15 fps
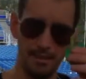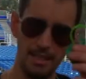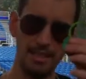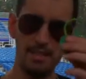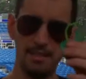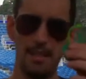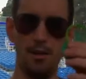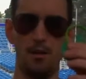
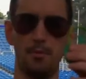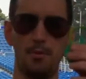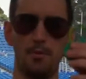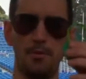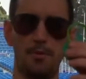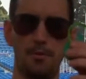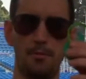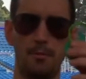These help
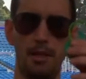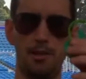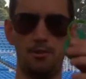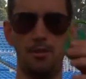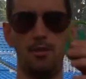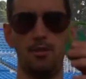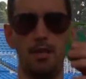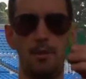make
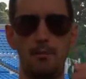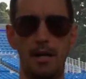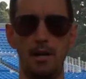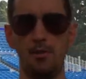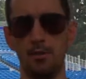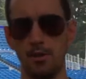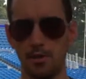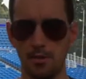sure that my
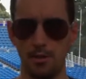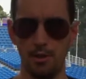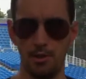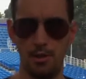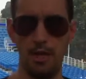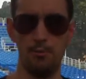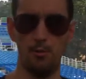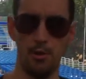horns are in
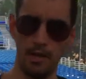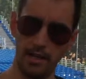shape when